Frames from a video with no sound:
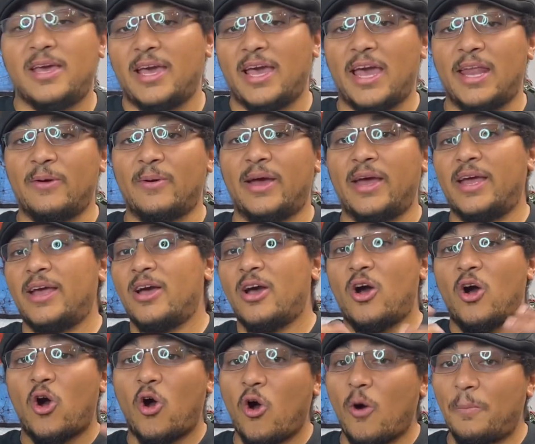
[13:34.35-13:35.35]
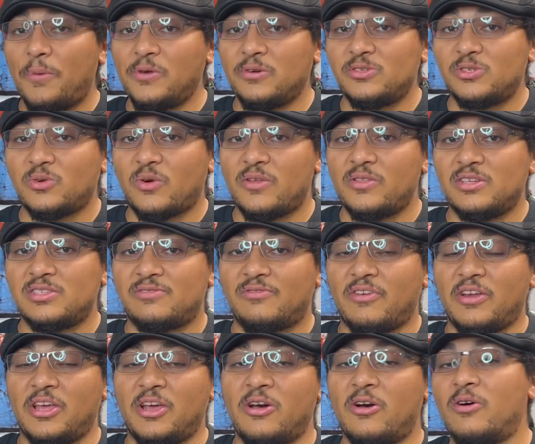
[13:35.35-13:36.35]
Anyway, hope you enjoyed this
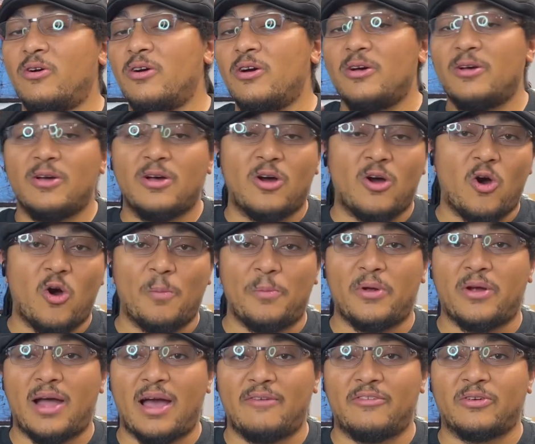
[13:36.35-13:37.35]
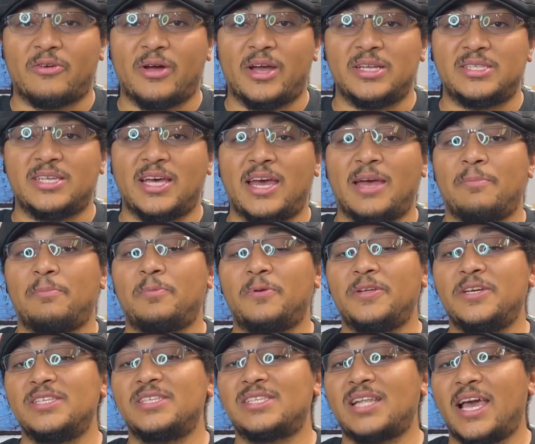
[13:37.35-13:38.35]
video. Hope you're having a great day.
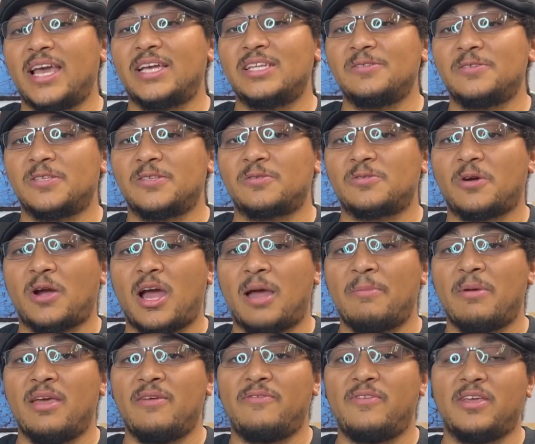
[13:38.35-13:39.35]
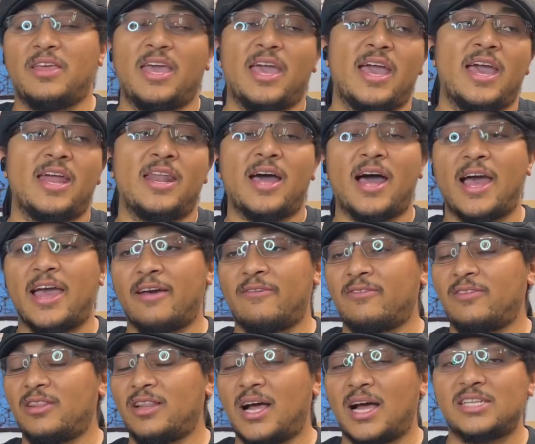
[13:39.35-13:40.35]
Please like and subscribe if you can. I
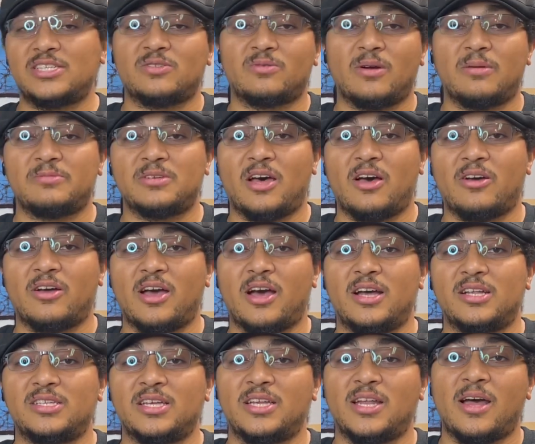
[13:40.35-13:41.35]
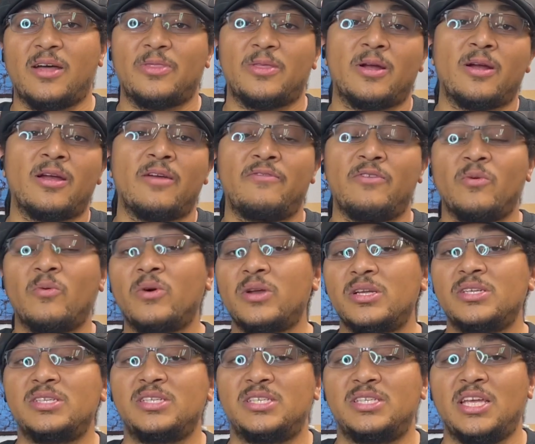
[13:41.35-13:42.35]
have lots of reptile content out there. If you want
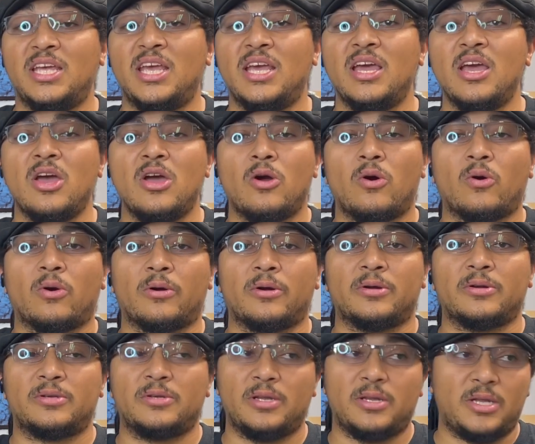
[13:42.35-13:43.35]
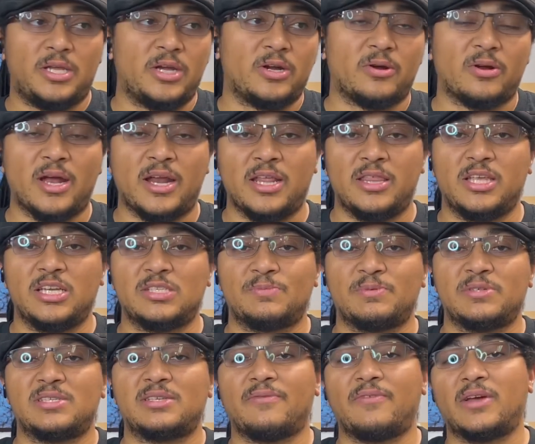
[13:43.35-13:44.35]
to see or hear anything
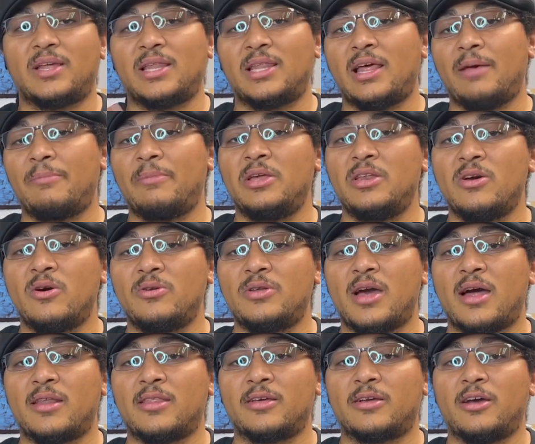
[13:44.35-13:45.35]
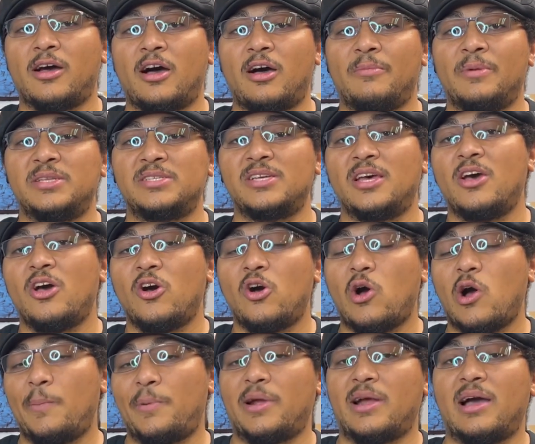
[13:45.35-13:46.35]
specific, let me know down in the comments.
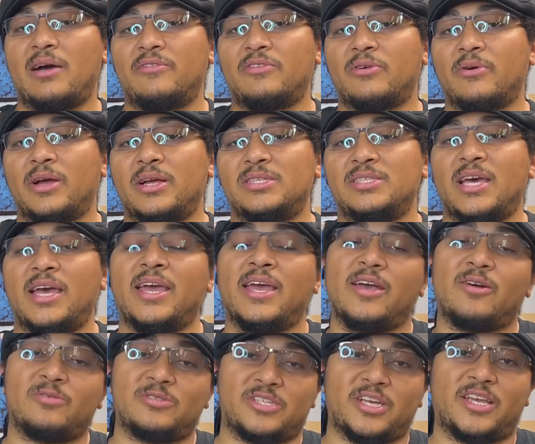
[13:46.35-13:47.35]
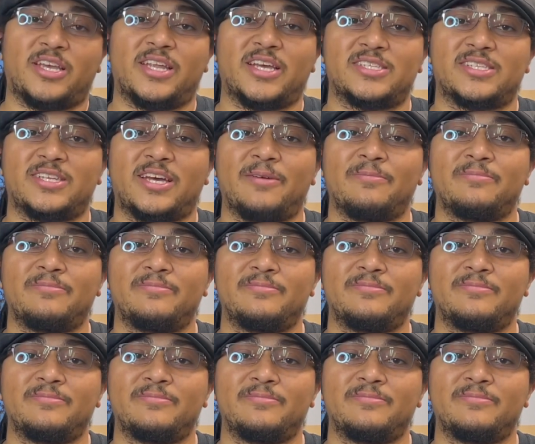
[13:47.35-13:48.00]
Hope you're having a great day, and we'll check you next time.